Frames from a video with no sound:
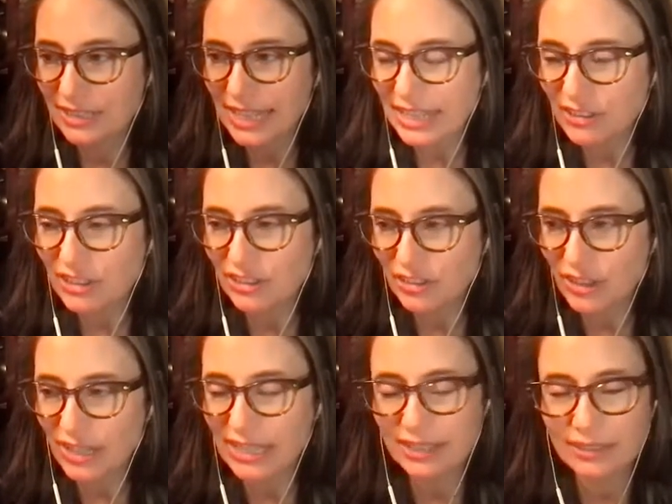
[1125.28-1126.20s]
she's
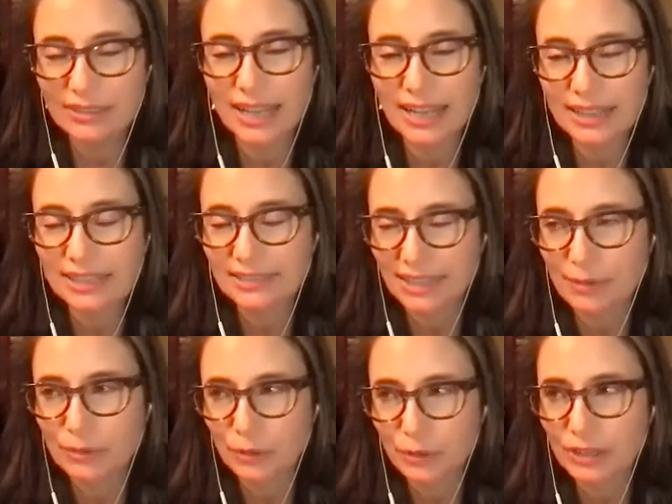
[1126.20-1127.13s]
trying to, I think
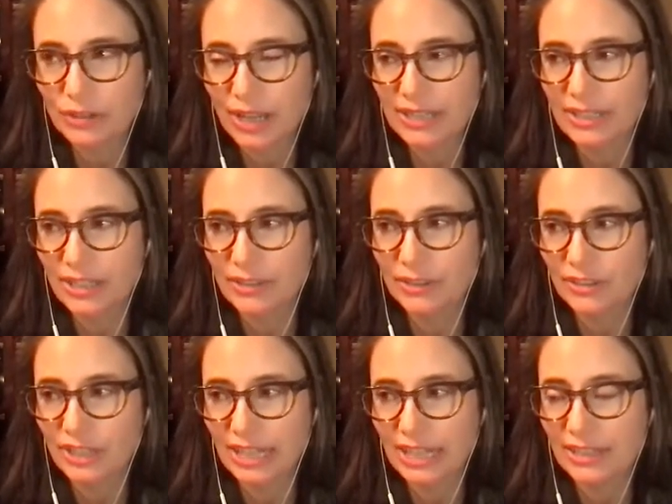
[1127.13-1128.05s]
Sam's really trying to
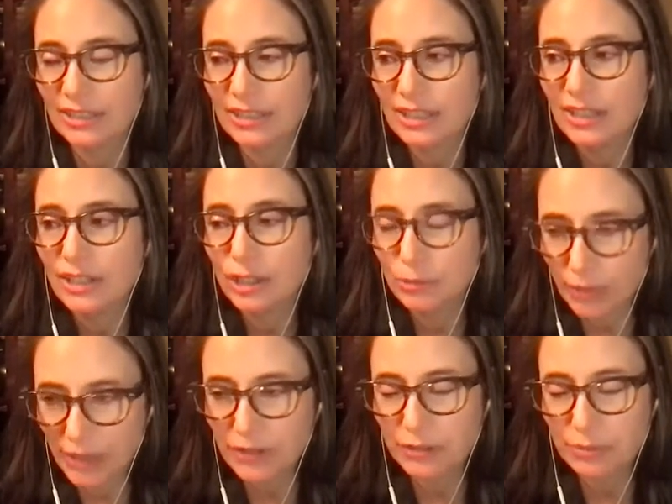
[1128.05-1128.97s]
understand her
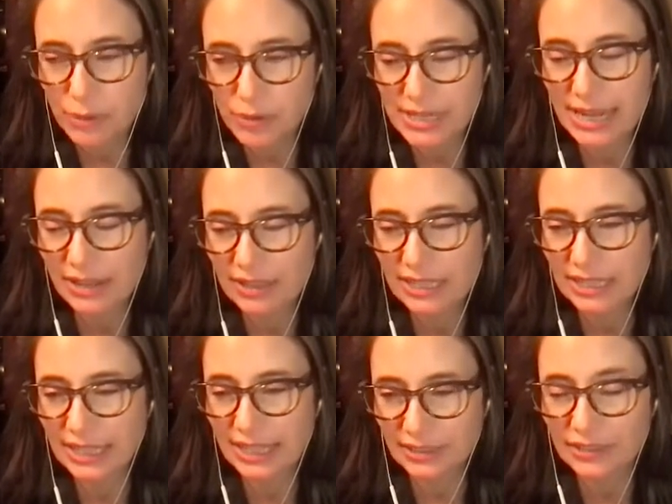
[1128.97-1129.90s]
mother's
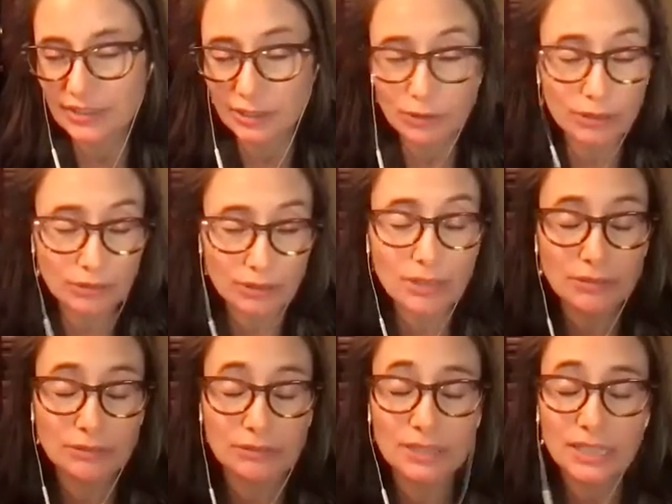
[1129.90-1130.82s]
mortality, and so her
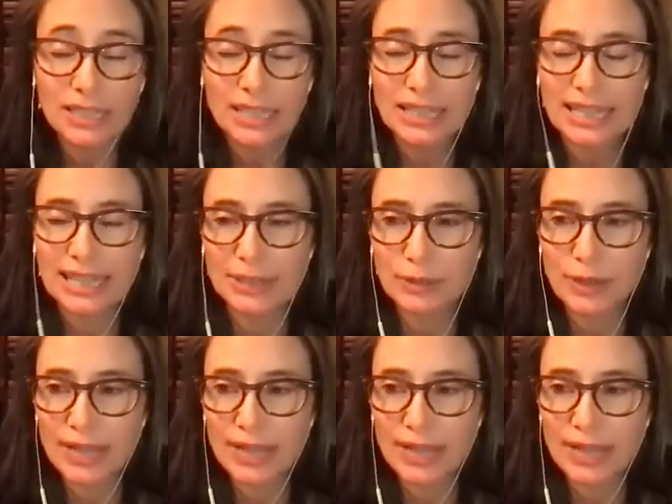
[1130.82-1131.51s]
own, and